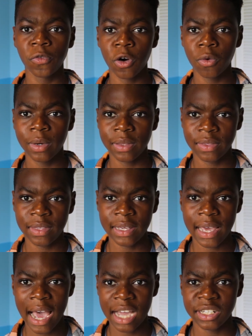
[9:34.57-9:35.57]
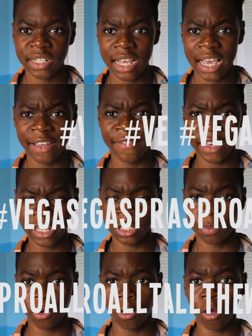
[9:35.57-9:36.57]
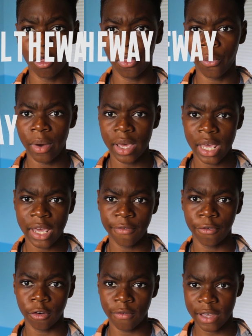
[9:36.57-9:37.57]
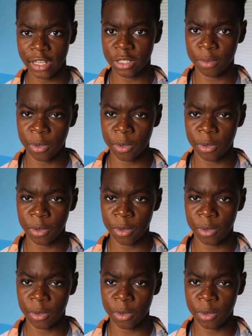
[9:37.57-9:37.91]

vote with the hashtag Vegas Pro all the way for Vegas